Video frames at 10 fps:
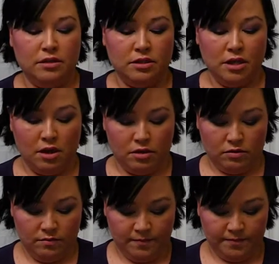
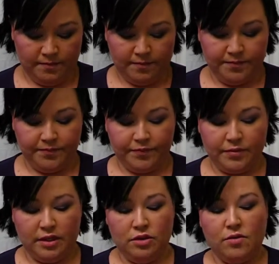So
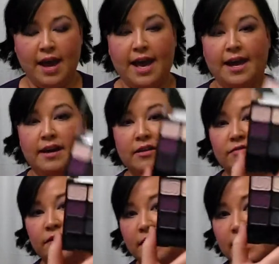you have
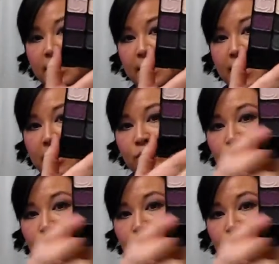a